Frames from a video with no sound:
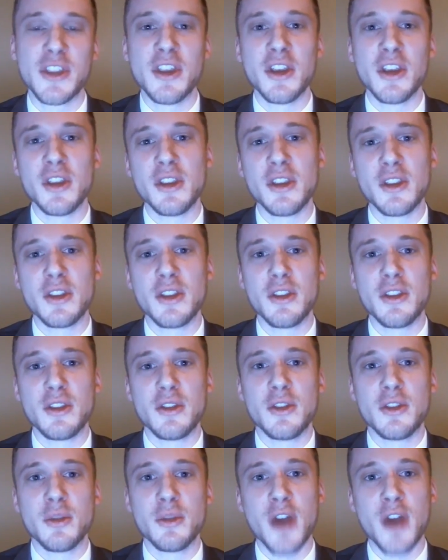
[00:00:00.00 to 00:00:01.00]
But the
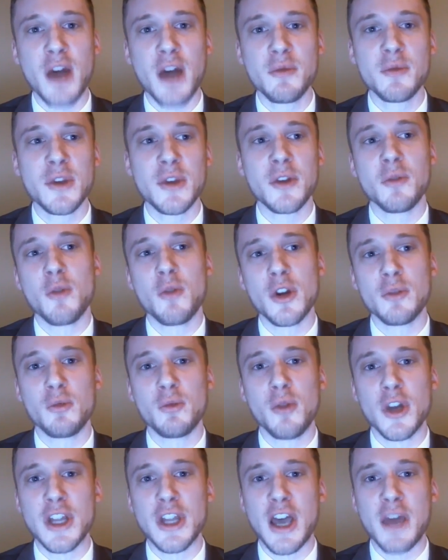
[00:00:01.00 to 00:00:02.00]
the problem here, and
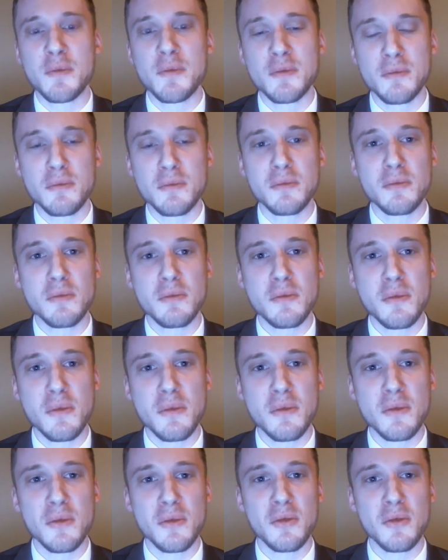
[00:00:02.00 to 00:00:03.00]
what, what I'm
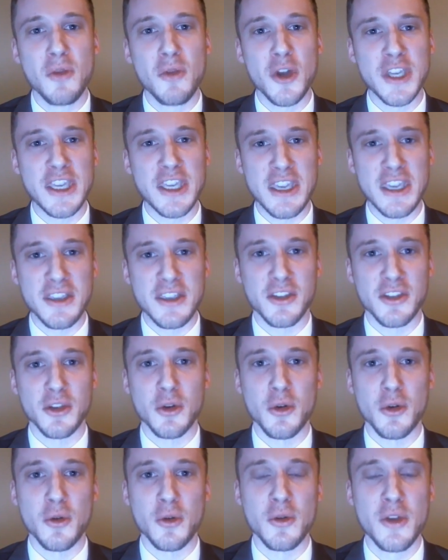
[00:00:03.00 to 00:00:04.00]
looking
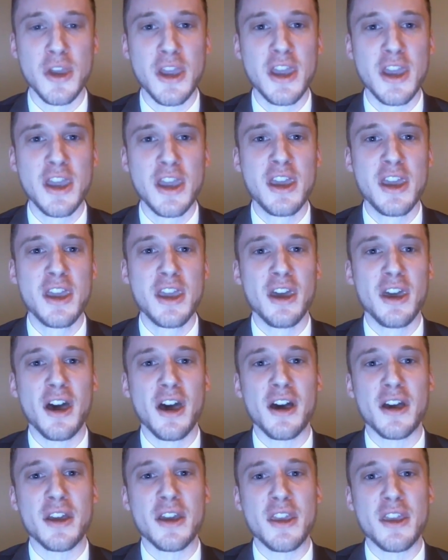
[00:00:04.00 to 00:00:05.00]
into,
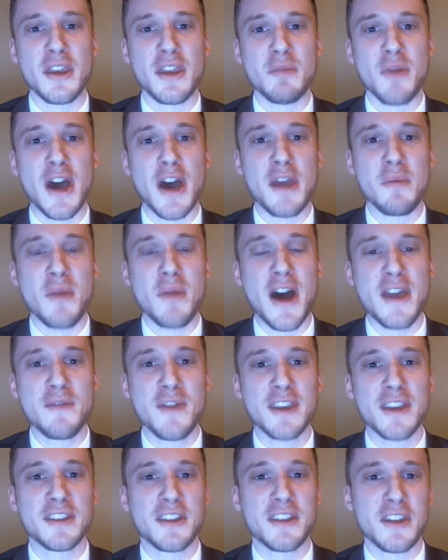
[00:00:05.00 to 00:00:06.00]
uh, my, my
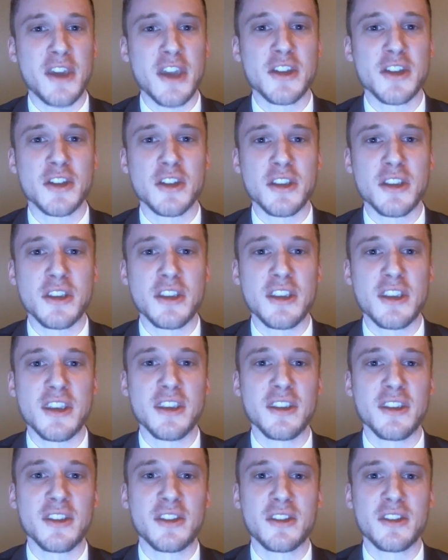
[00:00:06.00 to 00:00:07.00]
investigation
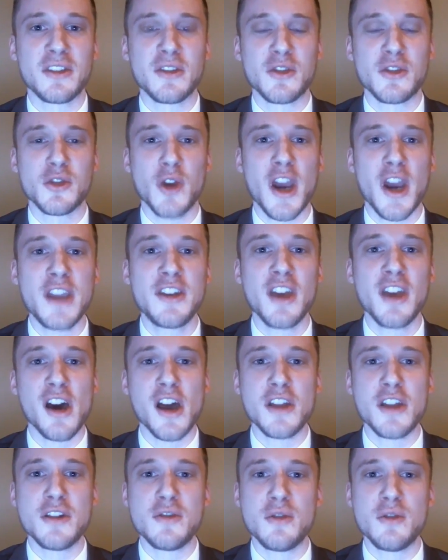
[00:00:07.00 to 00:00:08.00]
is trying
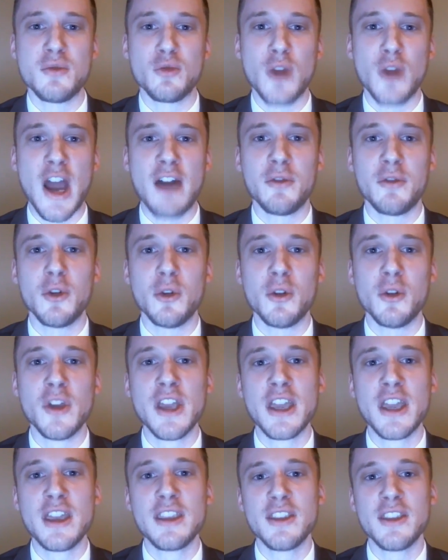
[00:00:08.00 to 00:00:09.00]
to unravel
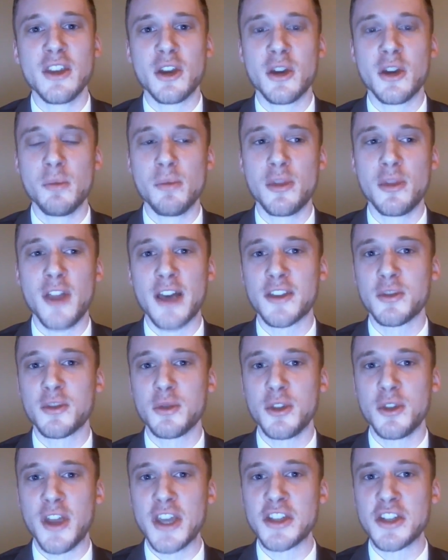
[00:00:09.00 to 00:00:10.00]
the
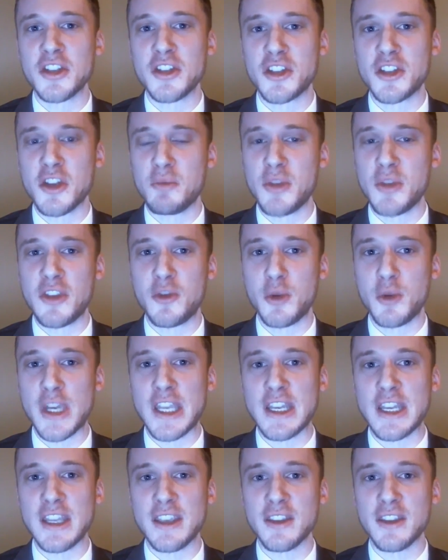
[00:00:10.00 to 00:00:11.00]
complex relationship
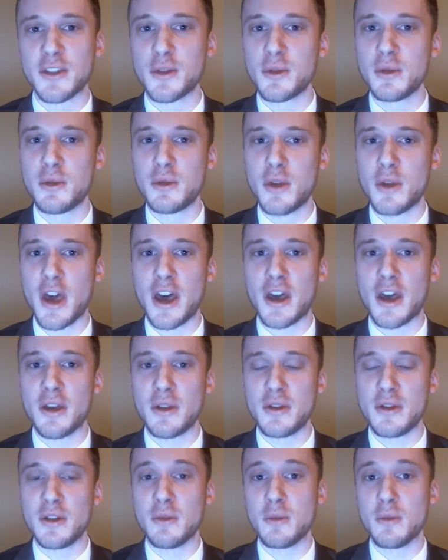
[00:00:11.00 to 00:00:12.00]
between his
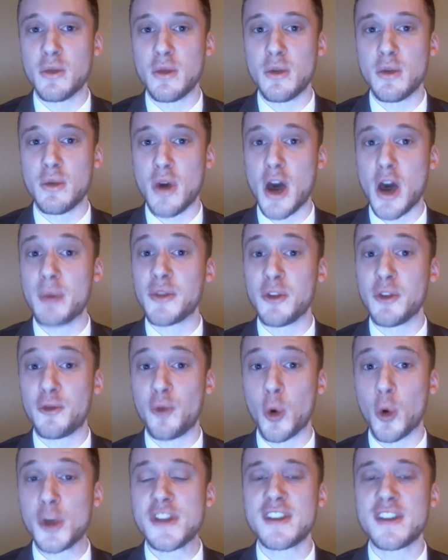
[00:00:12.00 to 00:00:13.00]
uh, you know, up to
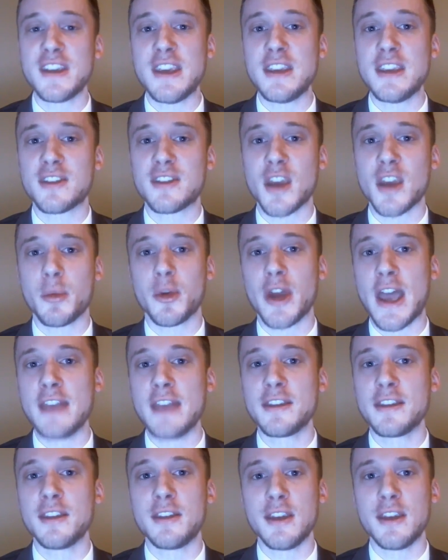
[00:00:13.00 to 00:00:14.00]
fourteen separate
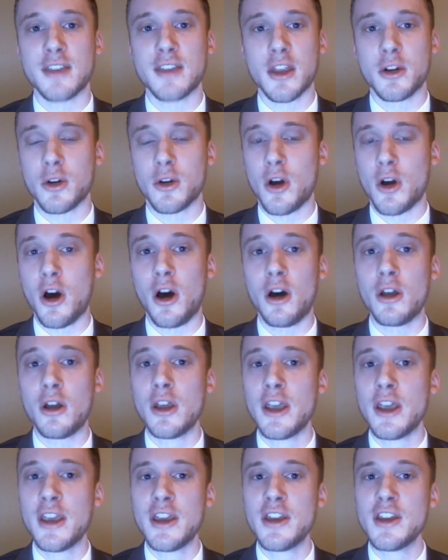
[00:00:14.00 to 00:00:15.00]
entities that are
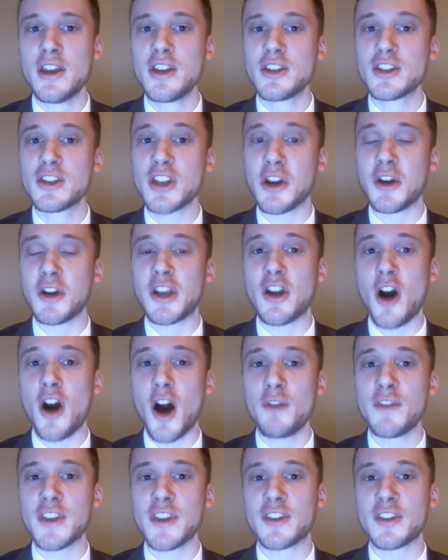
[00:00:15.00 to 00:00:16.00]
all sharing
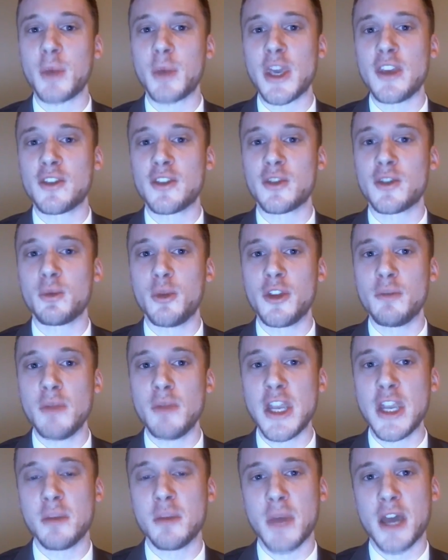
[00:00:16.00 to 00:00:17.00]
office space with
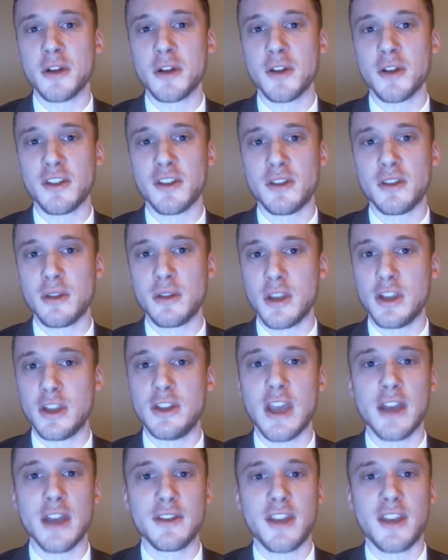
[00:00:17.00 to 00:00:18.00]
Media Matters in,
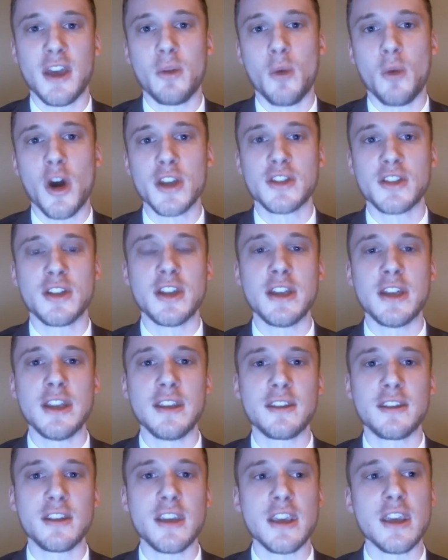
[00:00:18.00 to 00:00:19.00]
in downtown Washington,
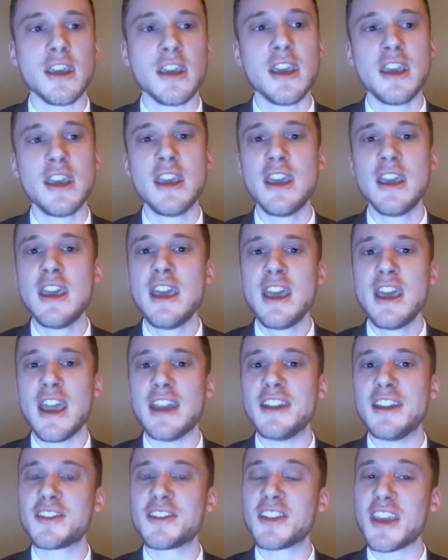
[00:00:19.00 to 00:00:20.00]
D C.
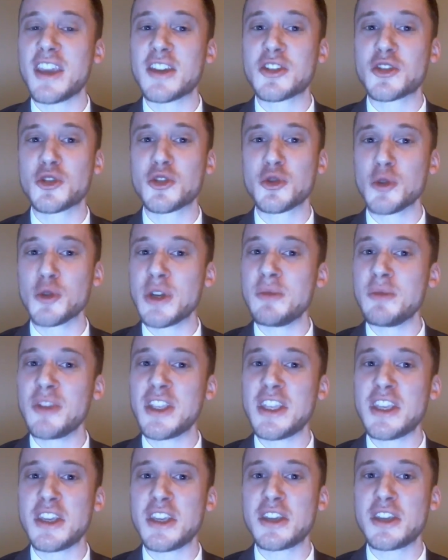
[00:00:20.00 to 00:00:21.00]
And it's
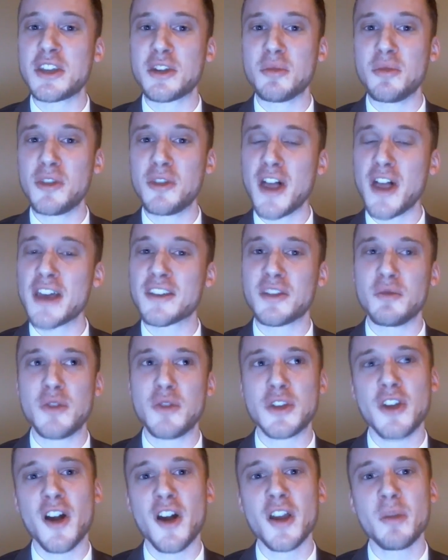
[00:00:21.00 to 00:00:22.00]
extremely complex. And
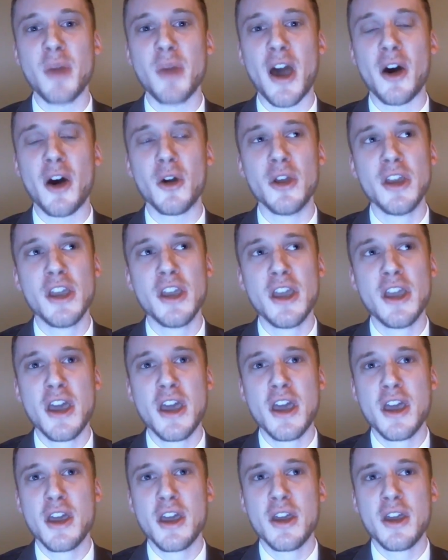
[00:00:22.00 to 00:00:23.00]
we talk about,
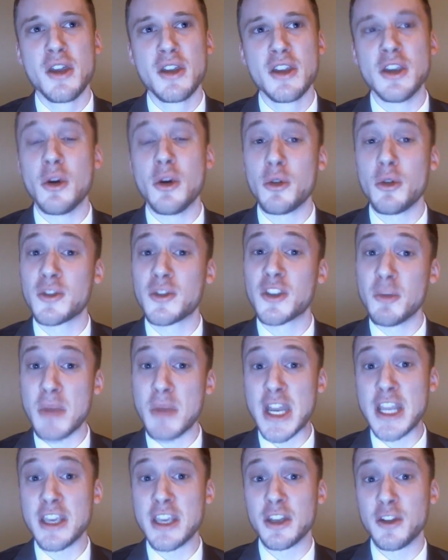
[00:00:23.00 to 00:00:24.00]
you know,
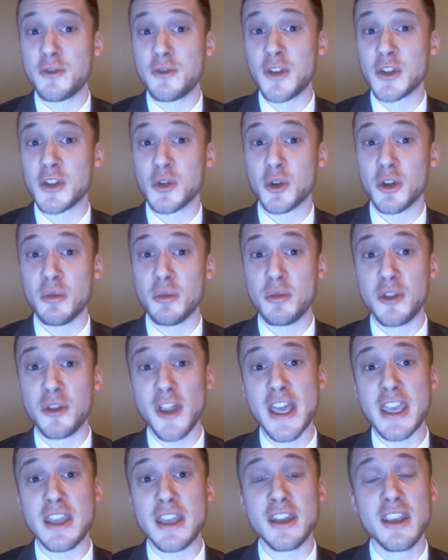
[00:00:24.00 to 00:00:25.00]
submitting an official
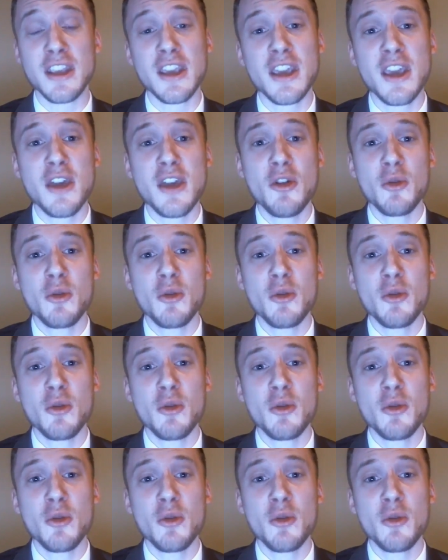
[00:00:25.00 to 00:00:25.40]
complaint.